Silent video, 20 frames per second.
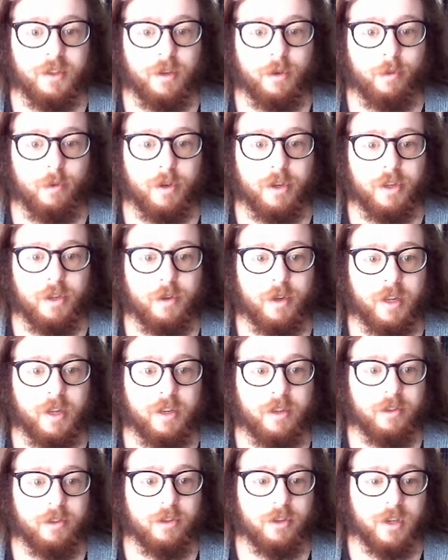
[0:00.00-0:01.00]
where you
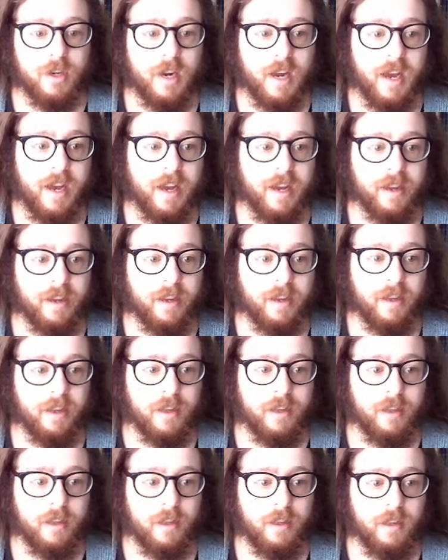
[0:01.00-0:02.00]
can track,
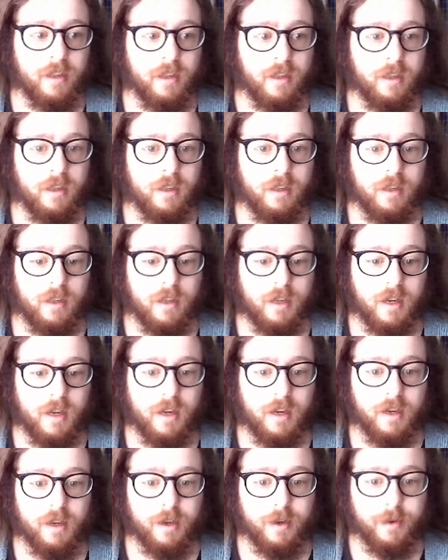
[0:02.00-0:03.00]

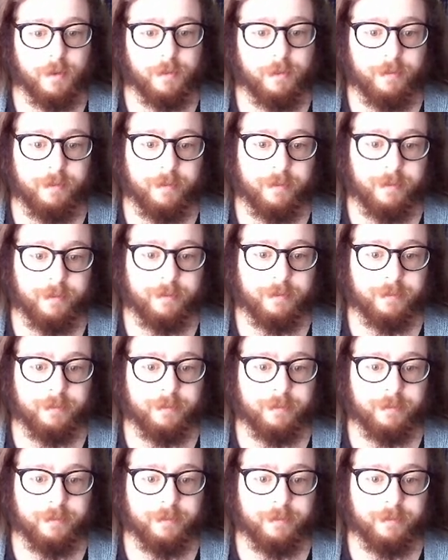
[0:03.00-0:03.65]
um,